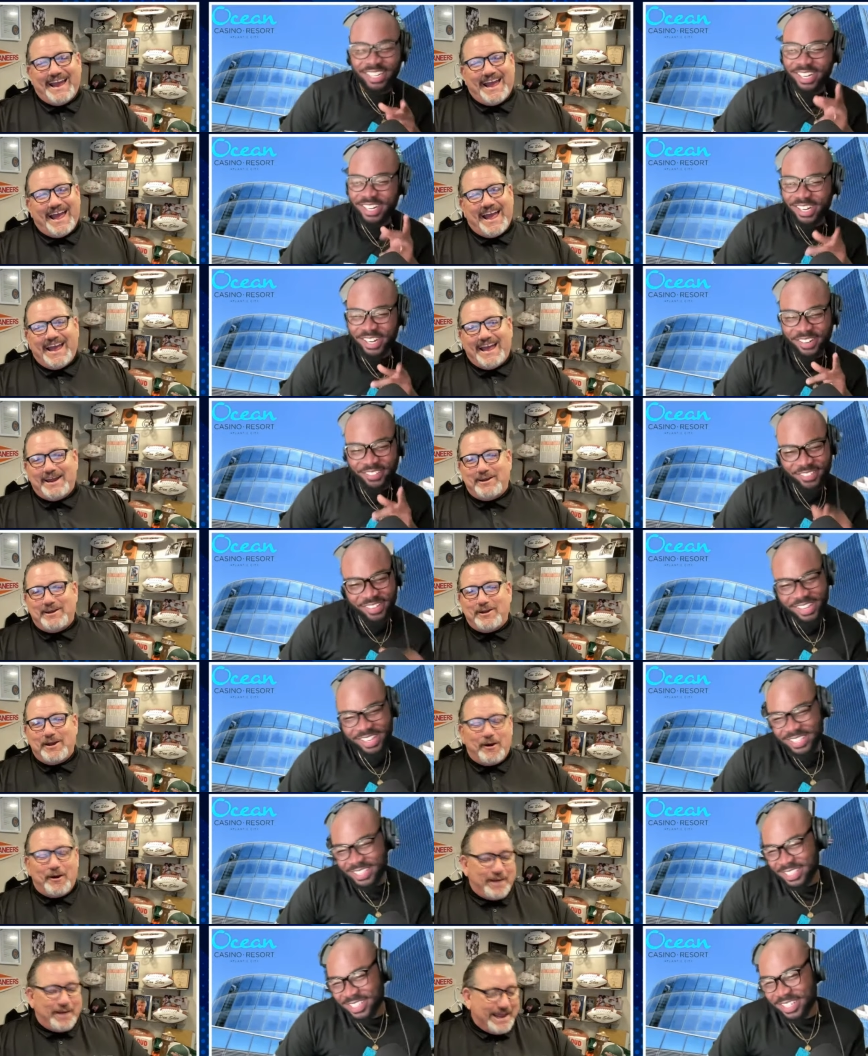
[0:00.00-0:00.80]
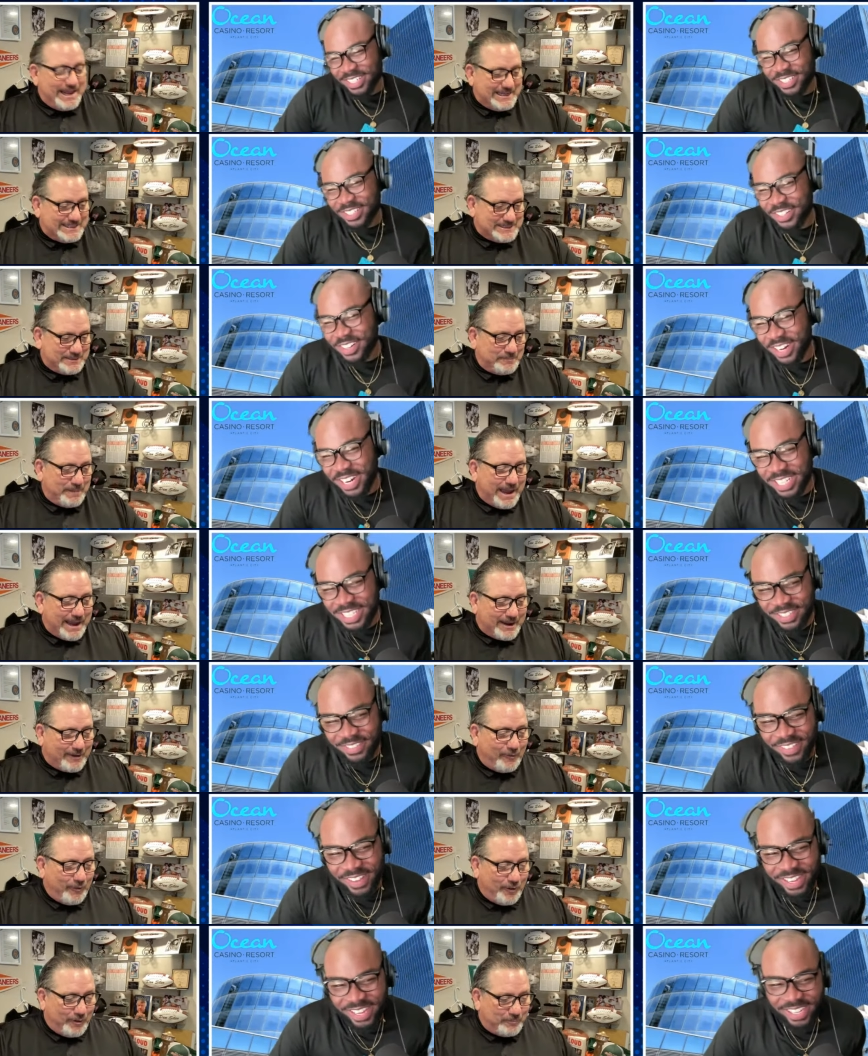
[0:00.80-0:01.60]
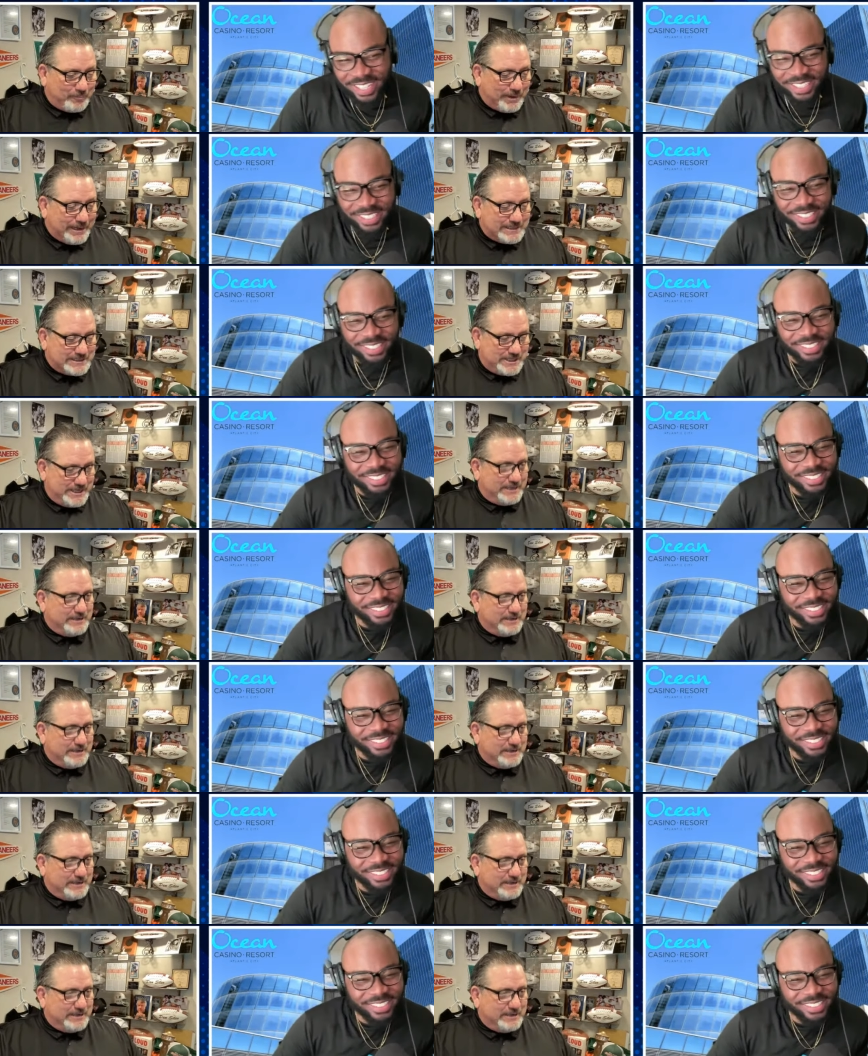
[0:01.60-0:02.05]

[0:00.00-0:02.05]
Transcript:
Speaker 1: oh, no man, eggs in my cornbread. Man. She